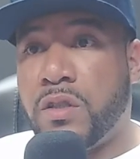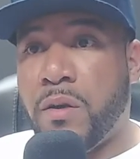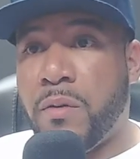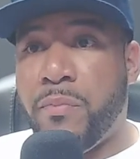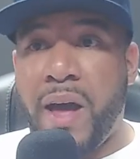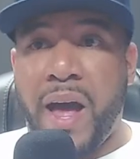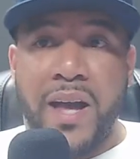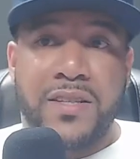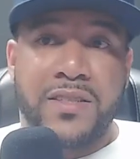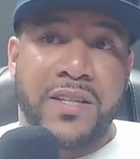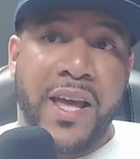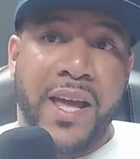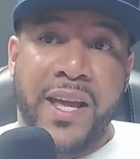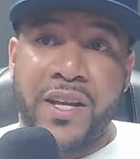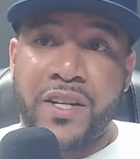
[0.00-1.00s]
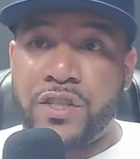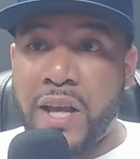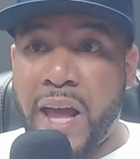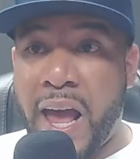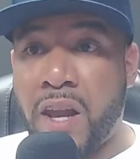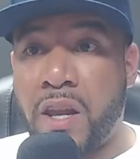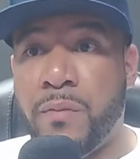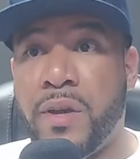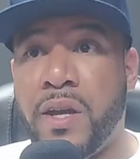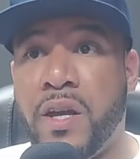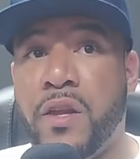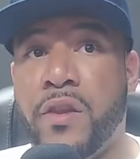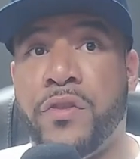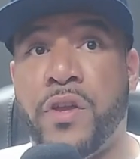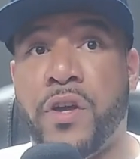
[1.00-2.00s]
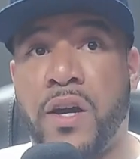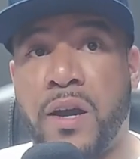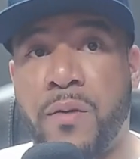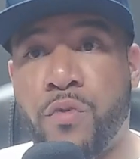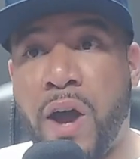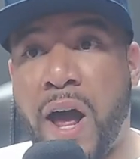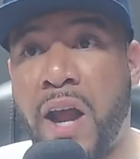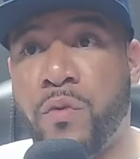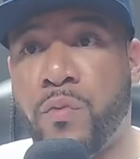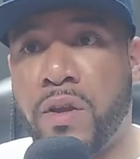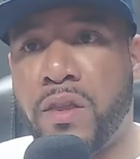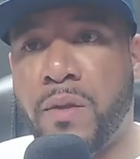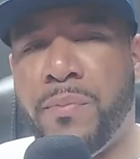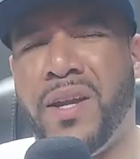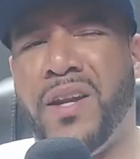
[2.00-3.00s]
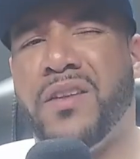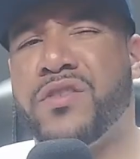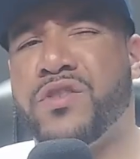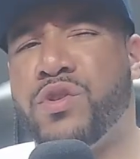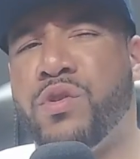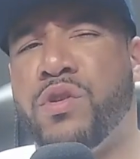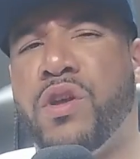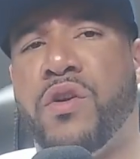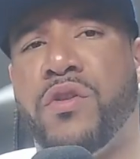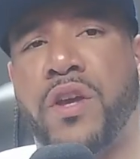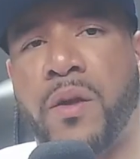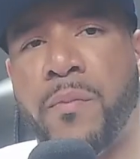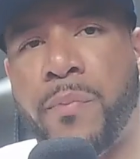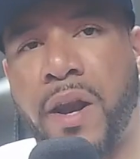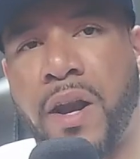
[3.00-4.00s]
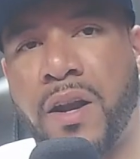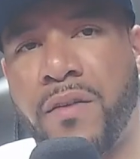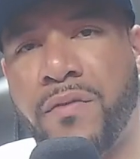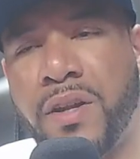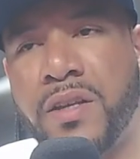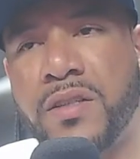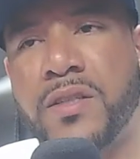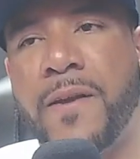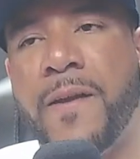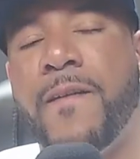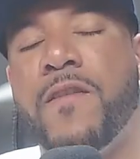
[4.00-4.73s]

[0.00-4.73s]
backstage element, the camaraderie, the being in the studio, and the competitiveness.